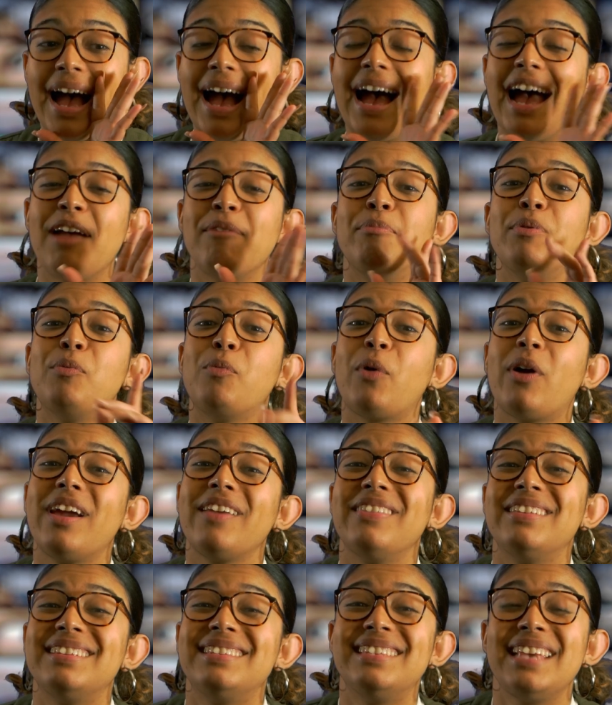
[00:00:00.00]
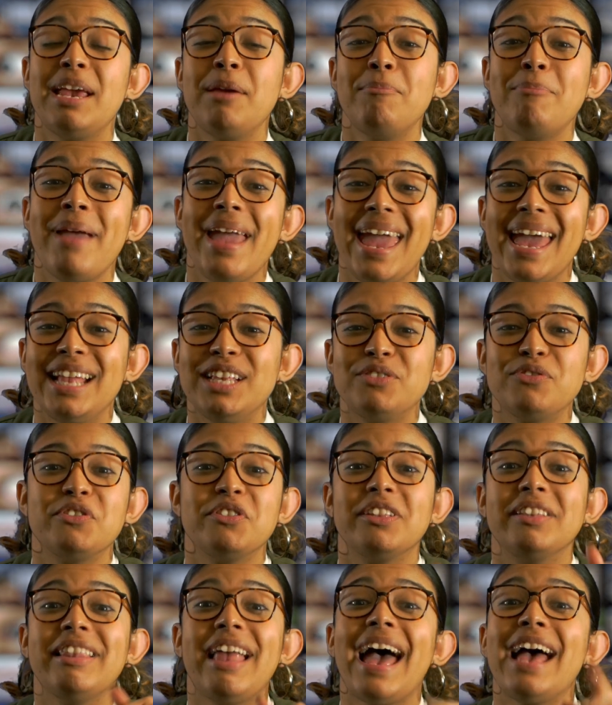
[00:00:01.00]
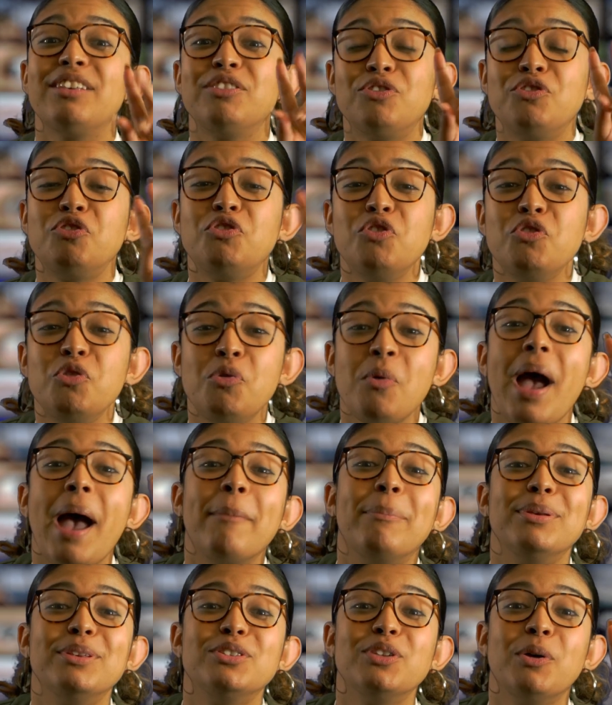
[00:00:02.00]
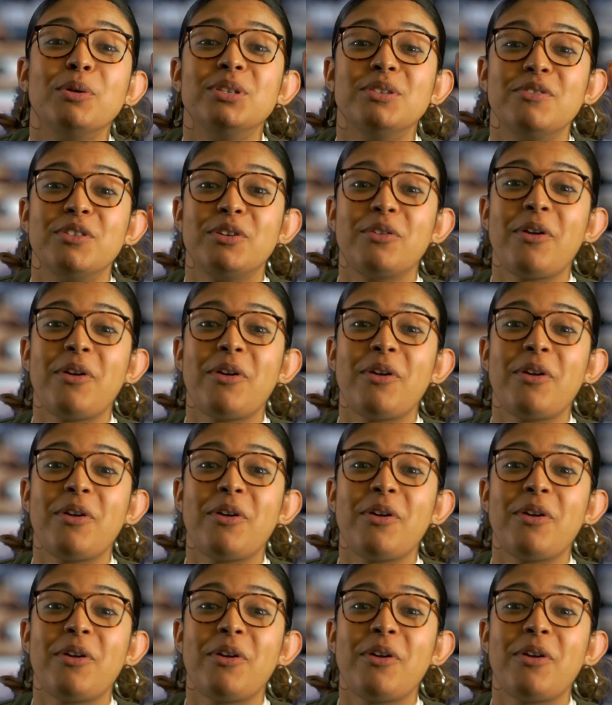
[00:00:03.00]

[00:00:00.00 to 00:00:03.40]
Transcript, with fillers: I've been wearing the same pants for the last 2 episodes of the